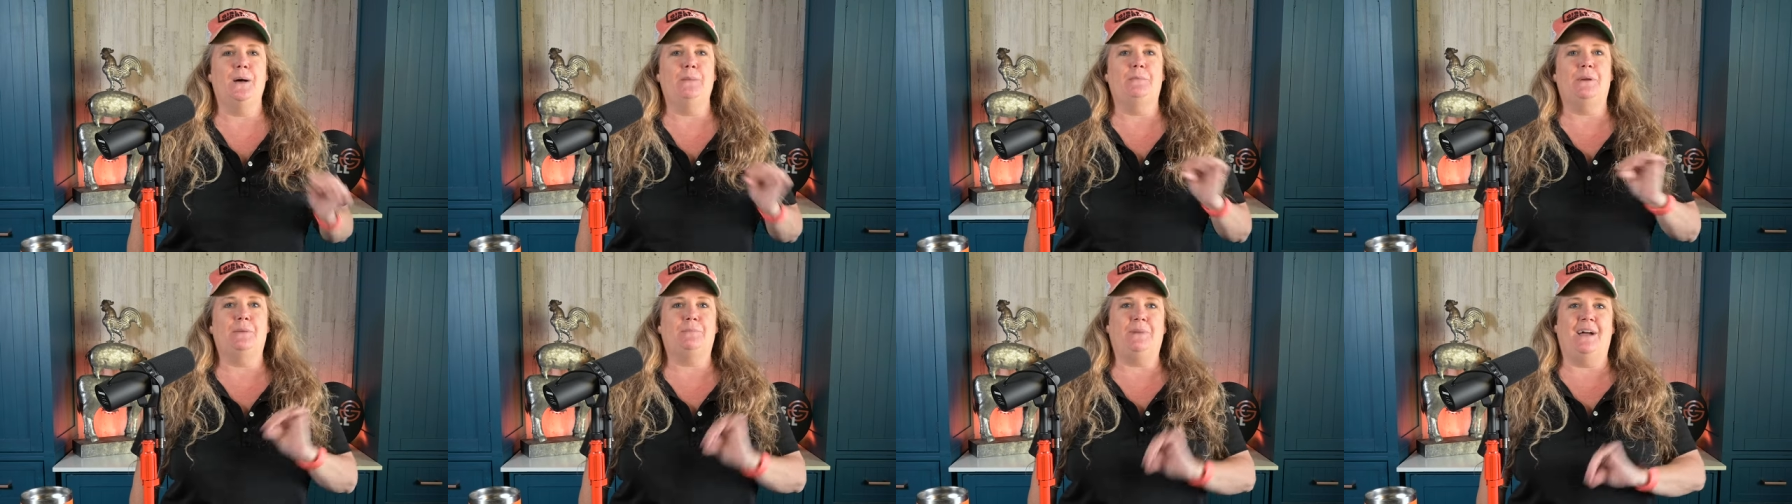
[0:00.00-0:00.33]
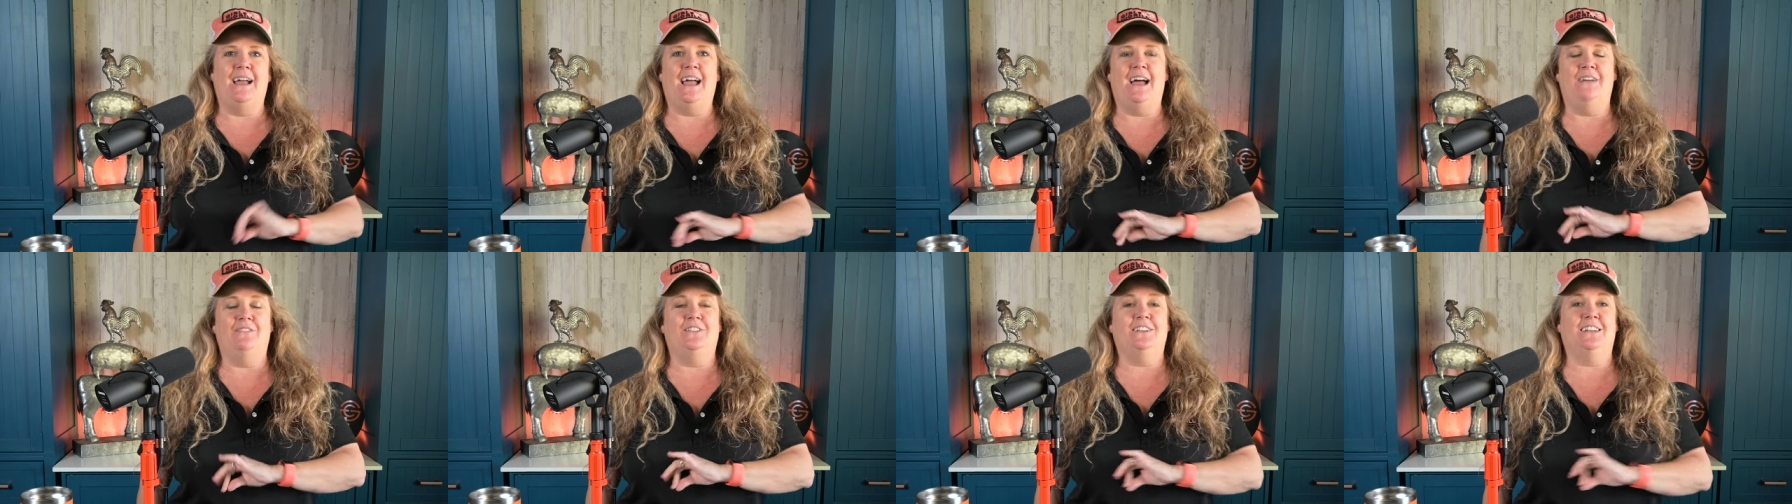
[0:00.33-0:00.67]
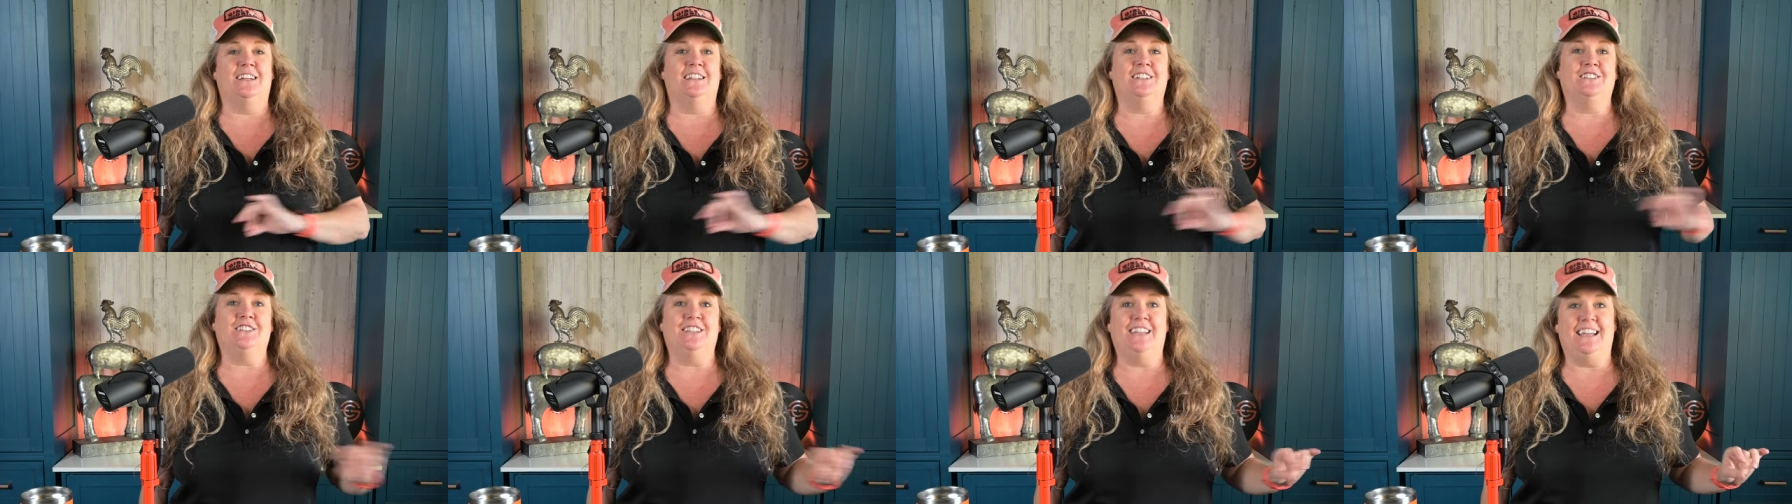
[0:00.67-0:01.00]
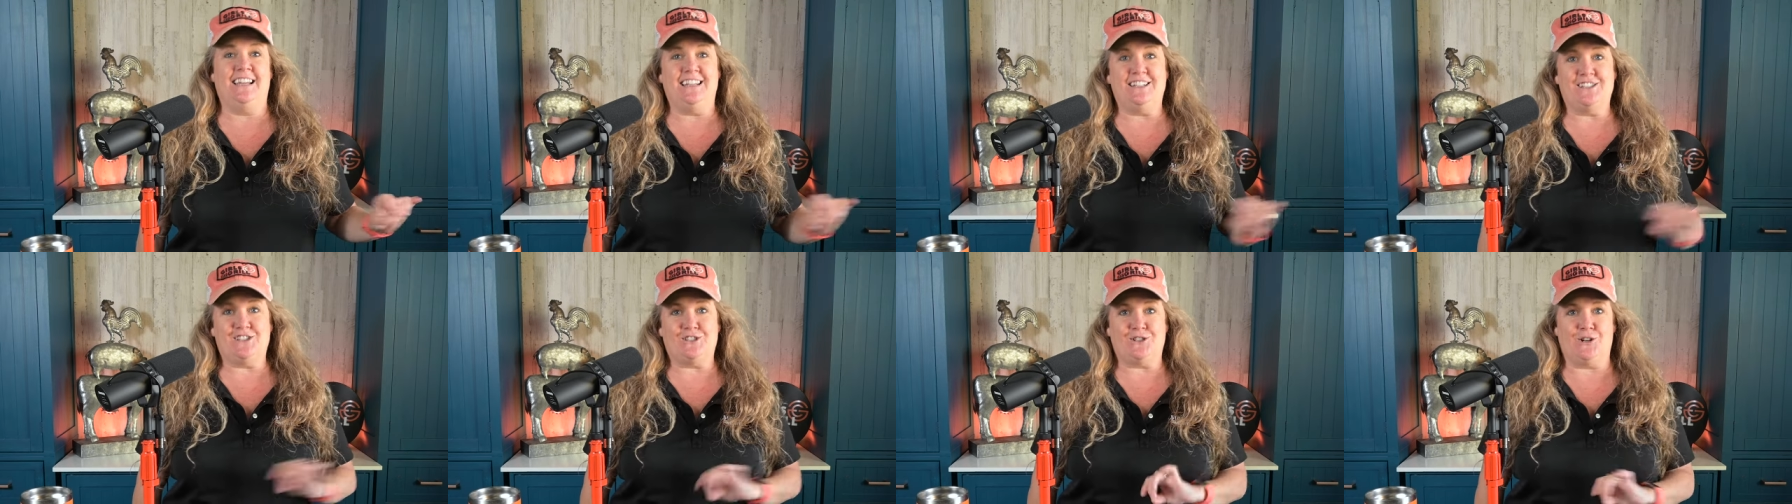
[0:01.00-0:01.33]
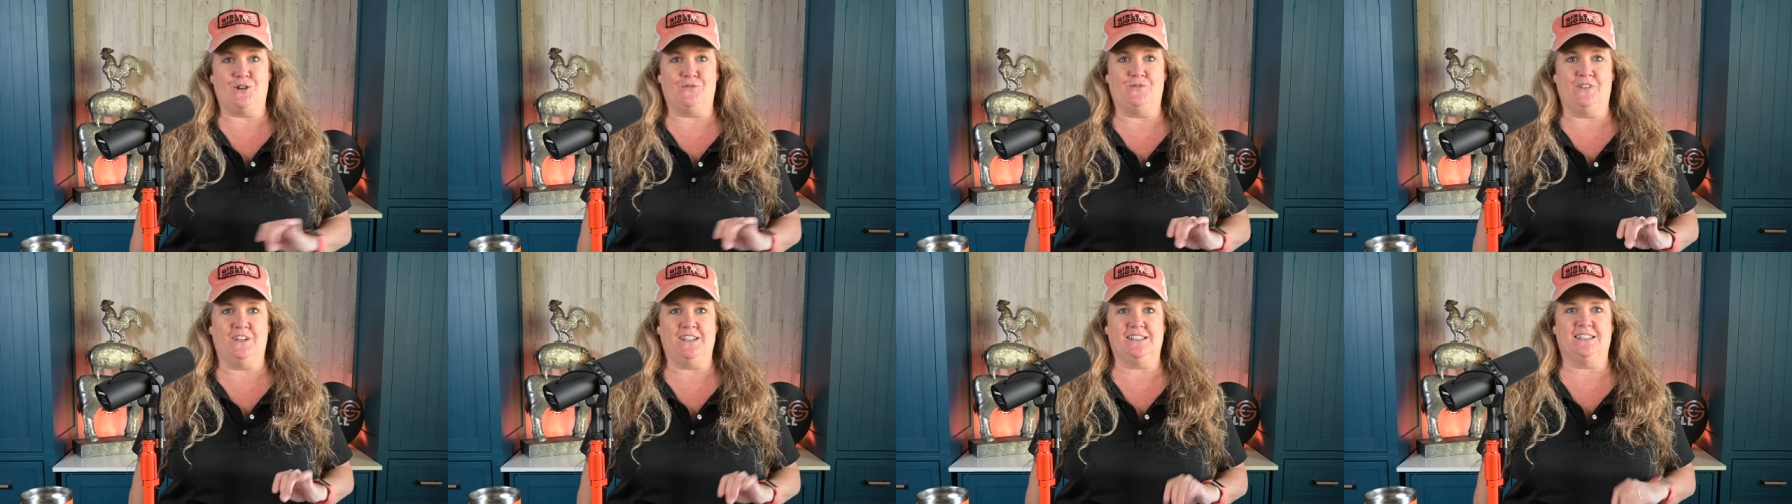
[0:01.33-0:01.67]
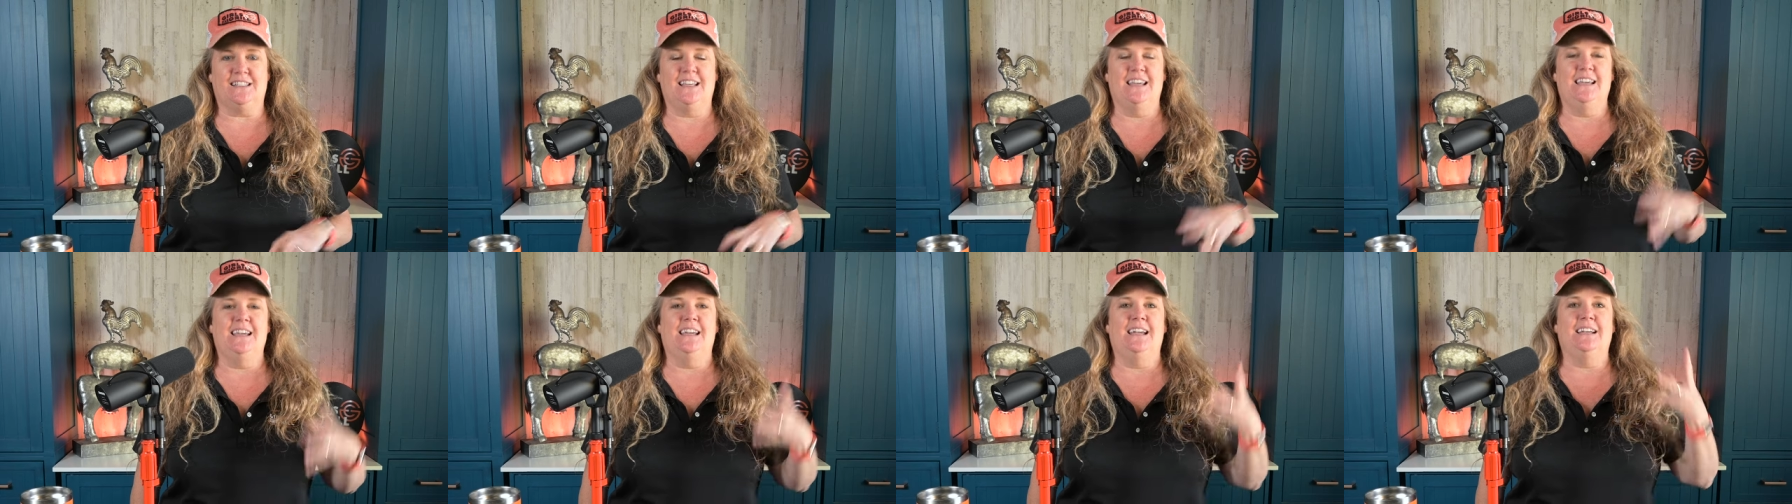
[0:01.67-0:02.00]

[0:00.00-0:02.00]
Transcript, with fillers: But by having a glazed surface,